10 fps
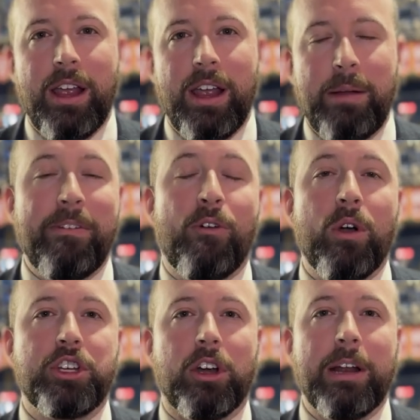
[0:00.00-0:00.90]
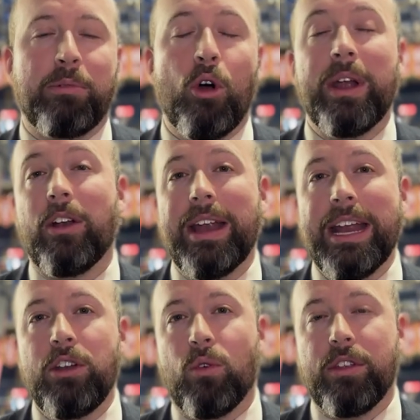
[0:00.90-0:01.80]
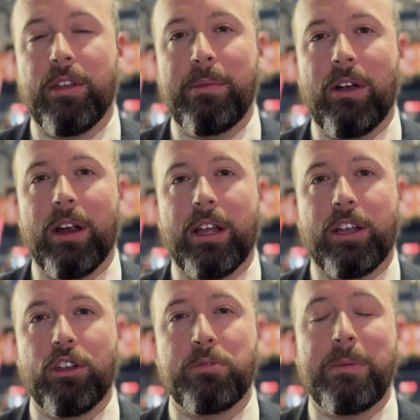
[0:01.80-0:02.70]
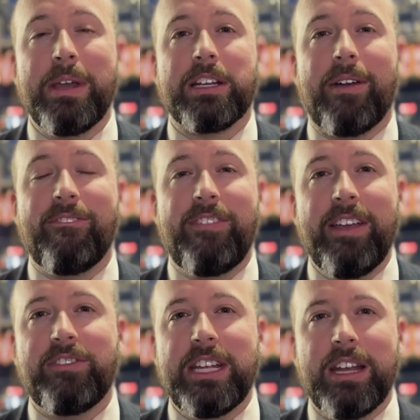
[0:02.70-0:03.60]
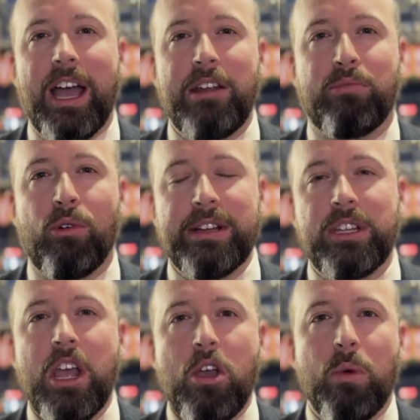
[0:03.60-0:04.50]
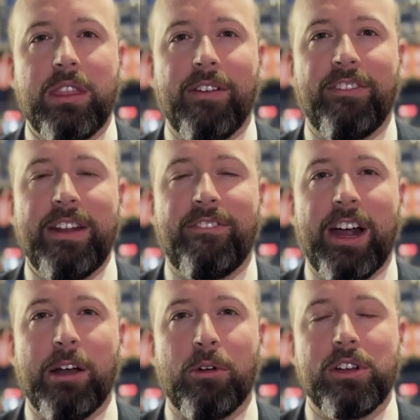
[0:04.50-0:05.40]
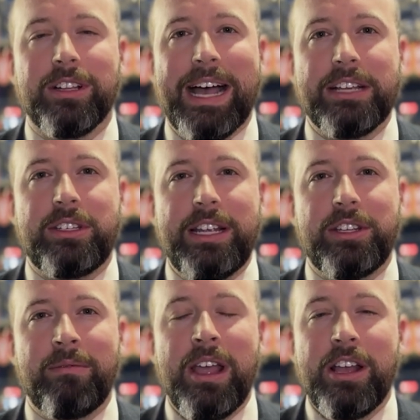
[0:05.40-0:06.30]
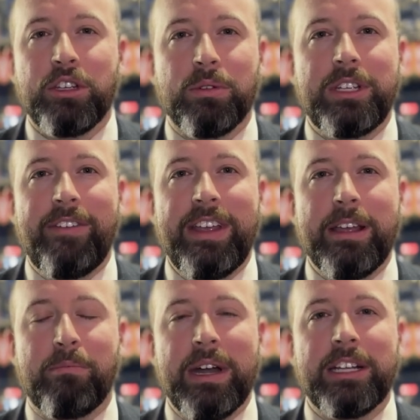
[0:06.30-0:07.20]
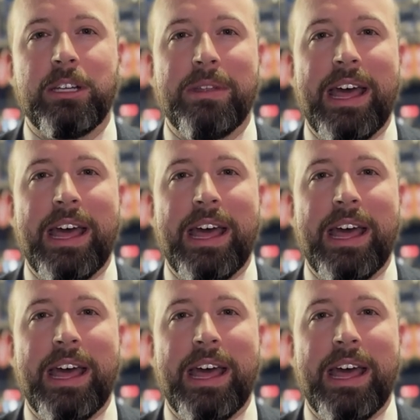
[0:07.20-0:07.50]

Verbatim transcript: And before turning pro here in North America, Kuzmin picked up 59 points with the Flint Firebirds last season. So we'll see if he can bring some of that